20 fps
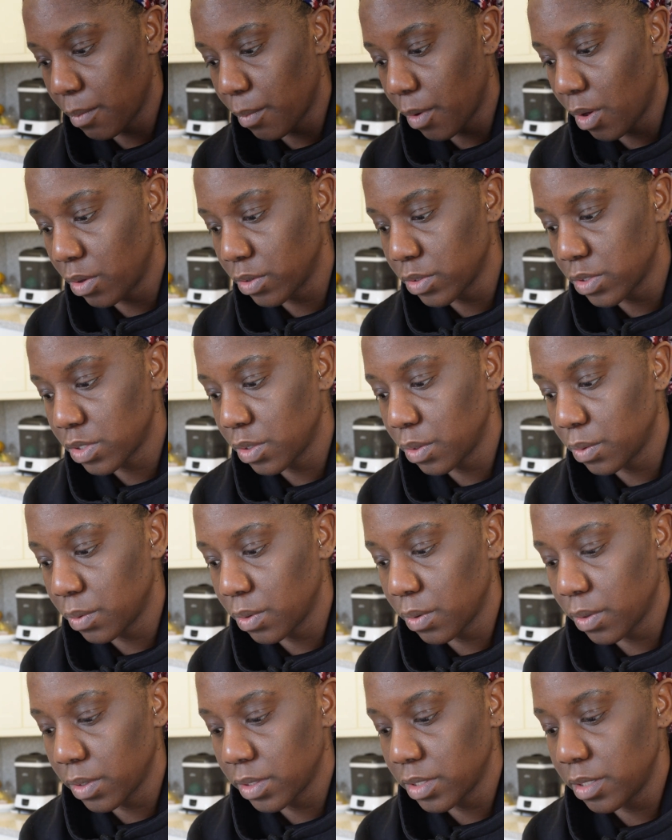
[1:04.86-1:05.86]
also
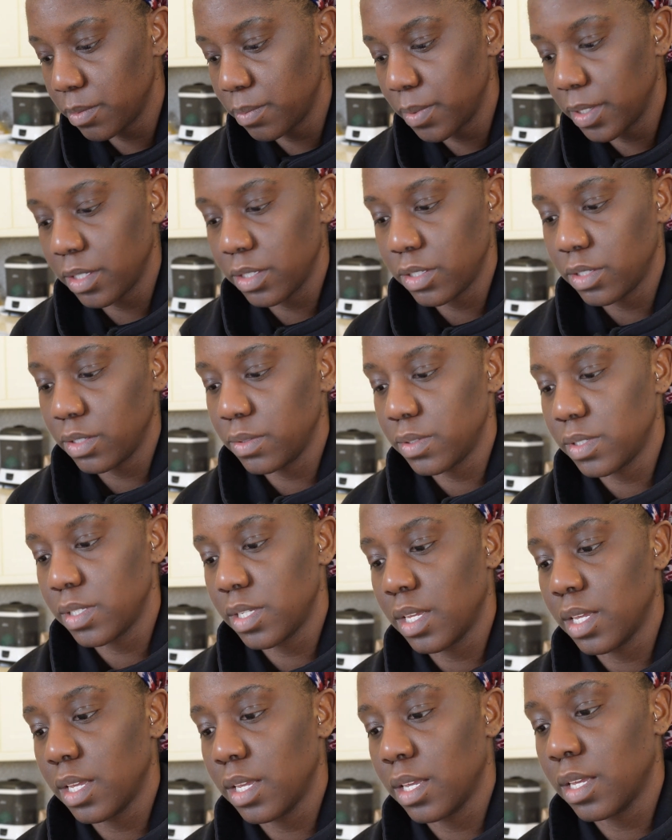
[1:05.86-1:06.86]
going to be
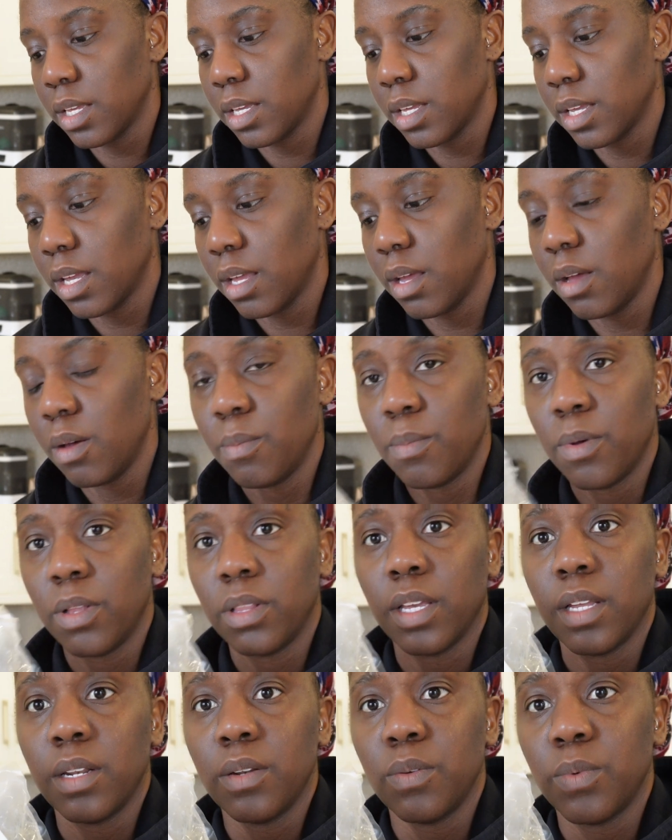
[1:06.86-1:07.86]
using
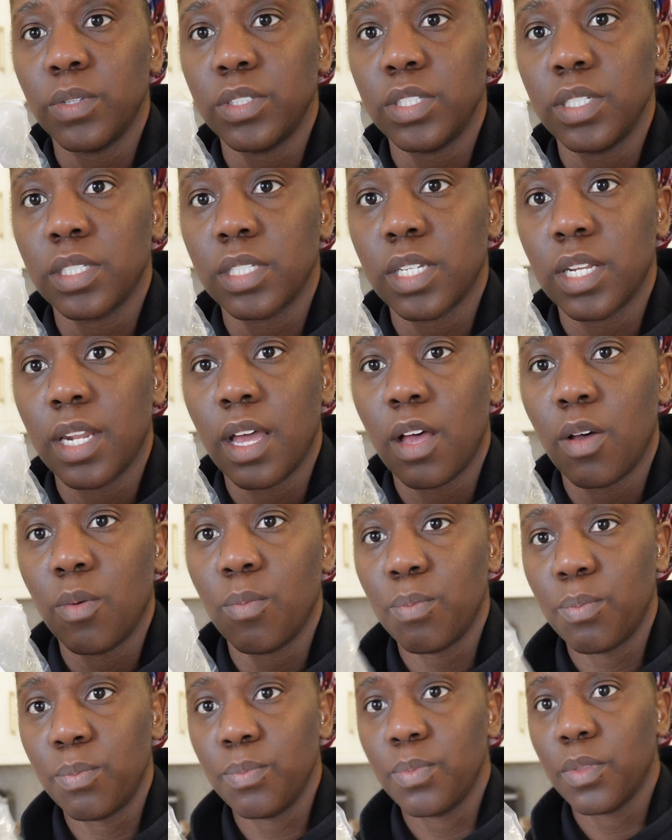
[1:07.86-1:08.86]
mullein, which is going to help
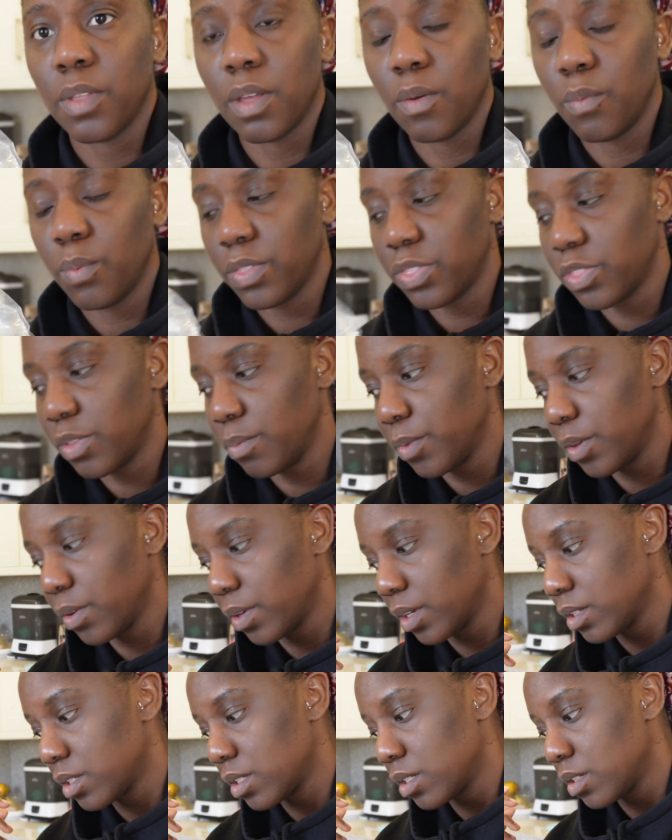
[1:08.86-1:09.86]
with the
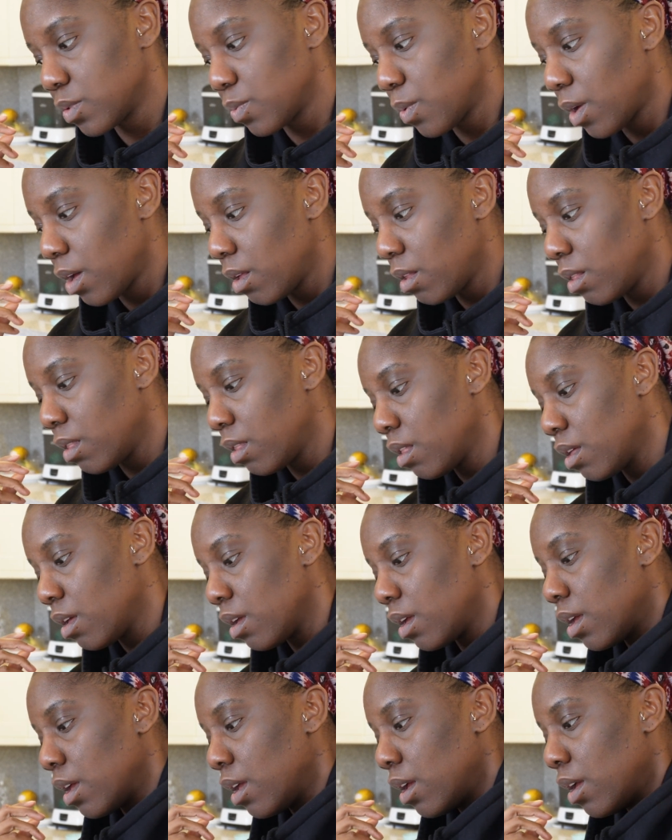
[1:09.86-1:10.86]
mucus as well.
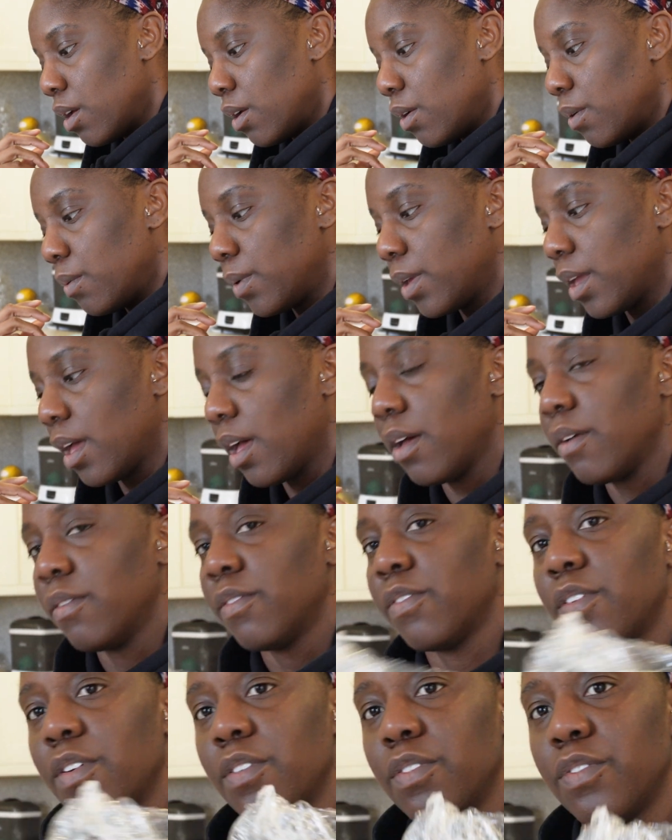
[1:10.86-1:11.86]
We have
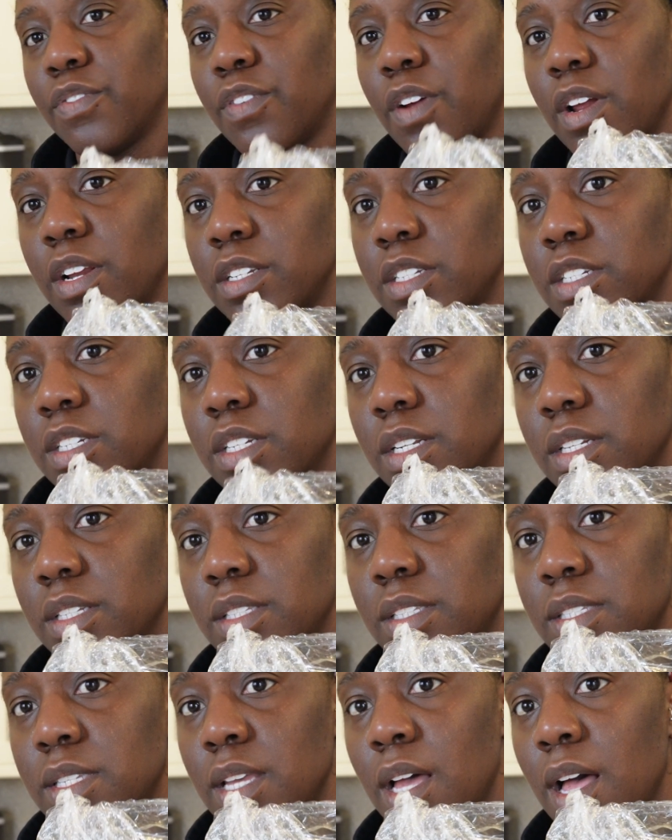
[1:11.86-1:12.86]
fresh
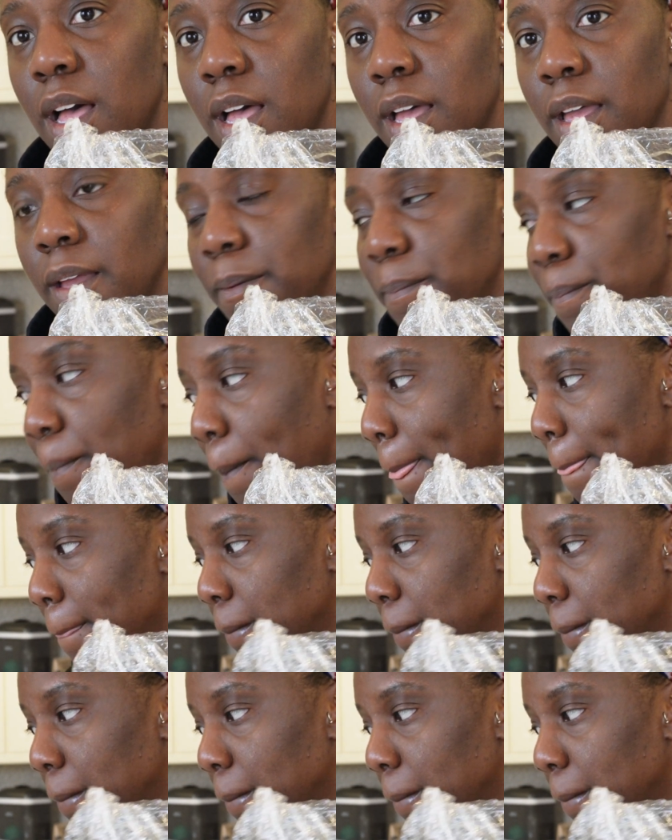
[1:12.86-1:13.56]
thyme.